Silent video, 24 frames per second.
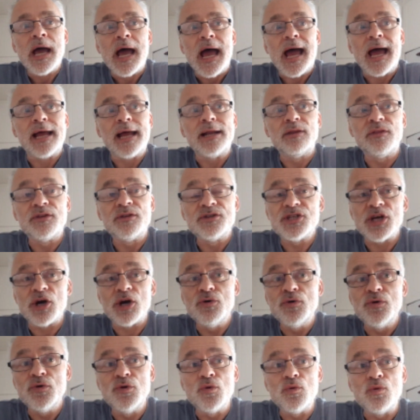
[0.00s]
And the
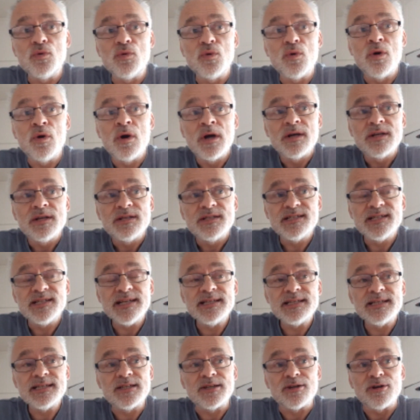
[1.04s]
zonal
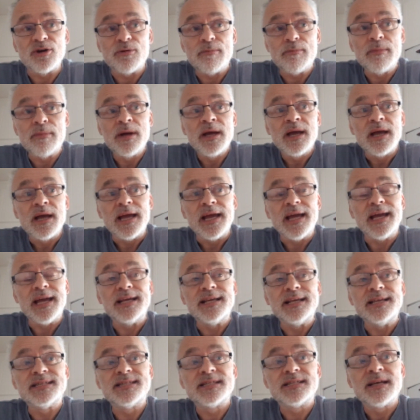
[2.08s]
system
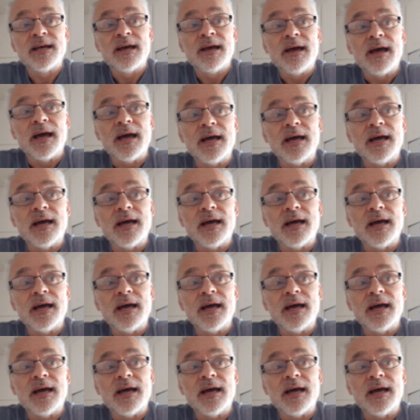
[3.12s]
is